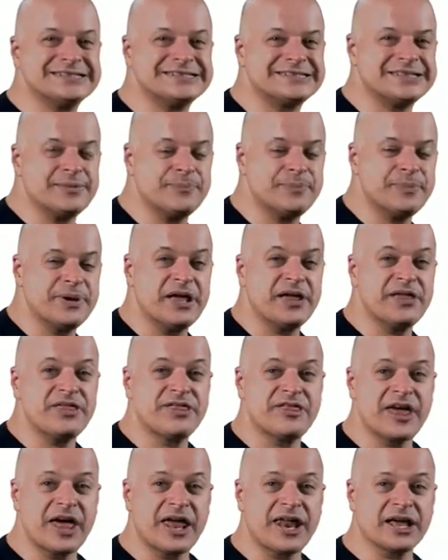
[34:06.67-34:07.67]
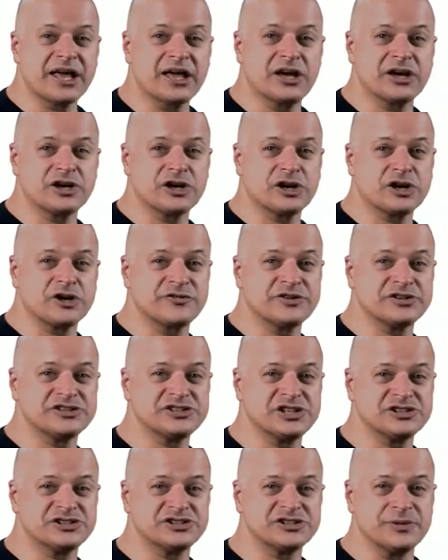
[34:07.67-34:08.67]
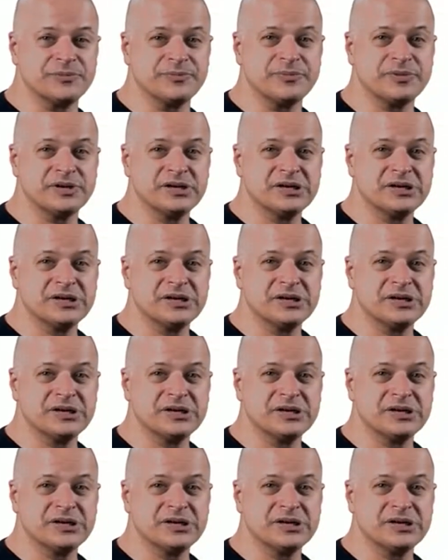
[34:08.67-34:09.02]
sympathetic nervous system.